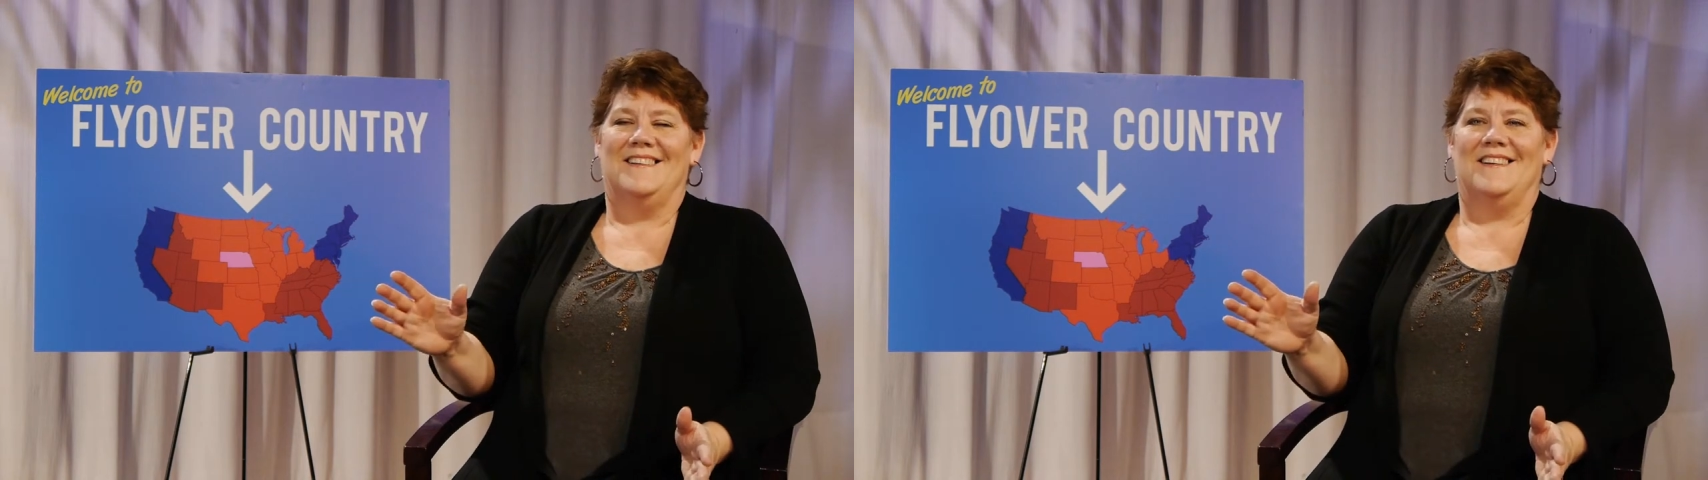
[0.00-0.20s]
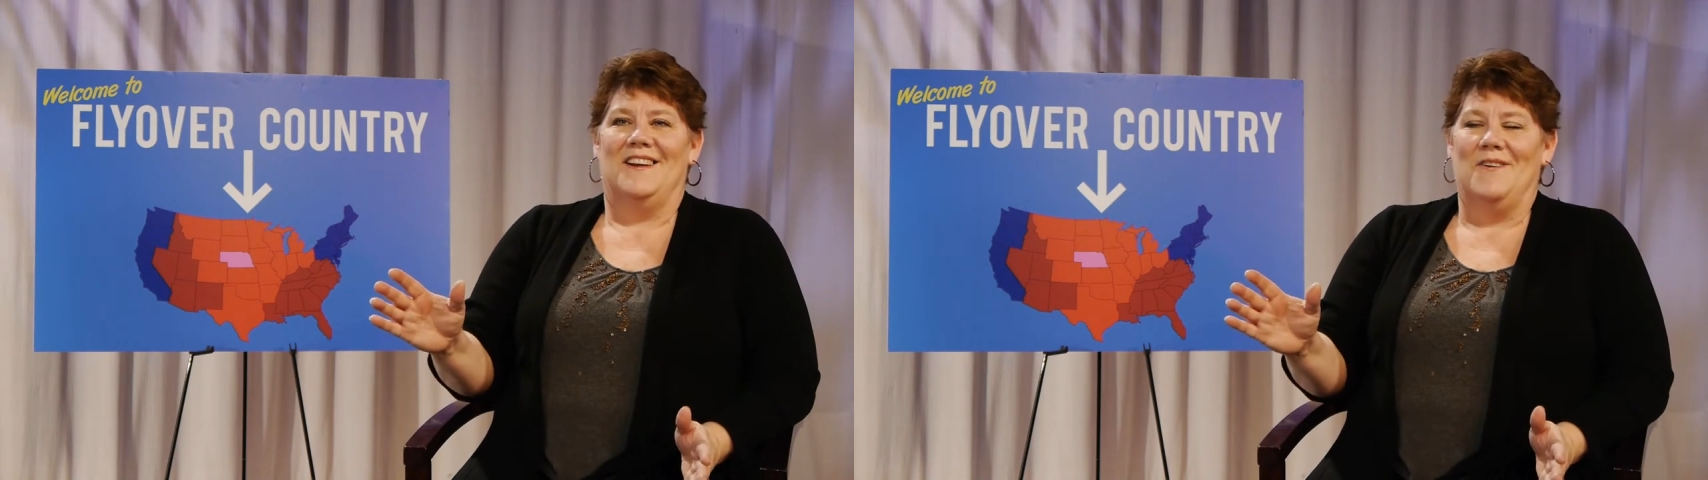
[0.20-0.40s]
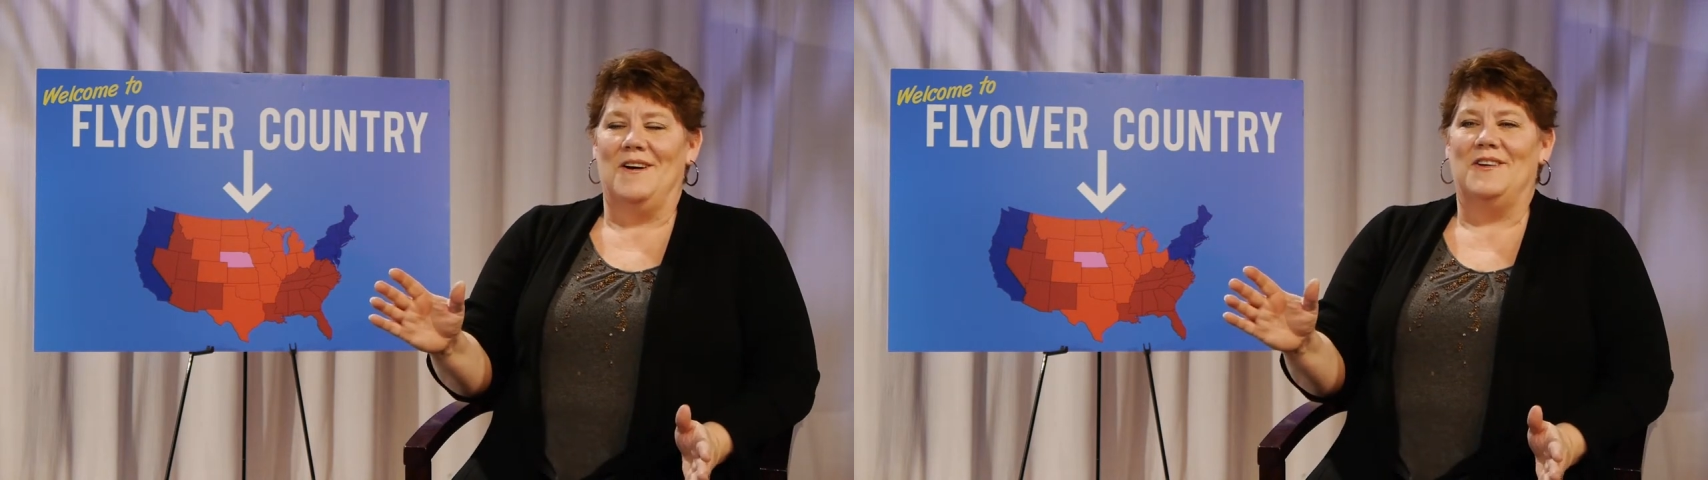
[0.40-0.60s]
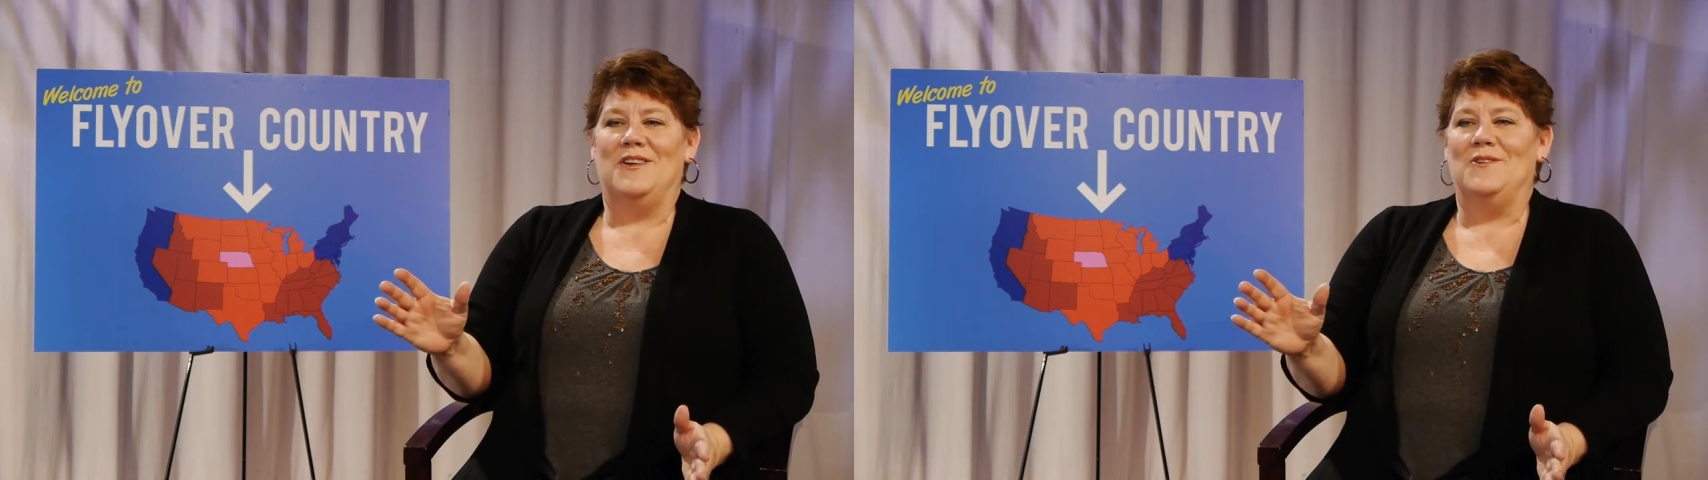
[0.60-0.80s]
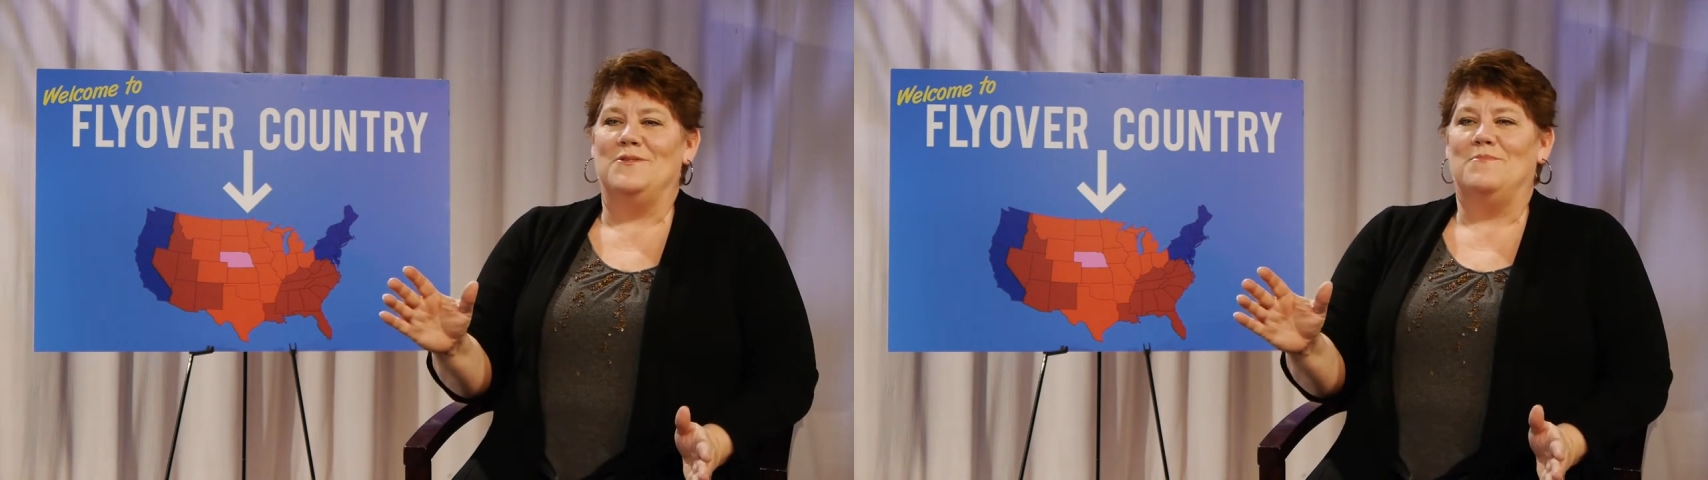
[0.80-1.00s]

you know, a huge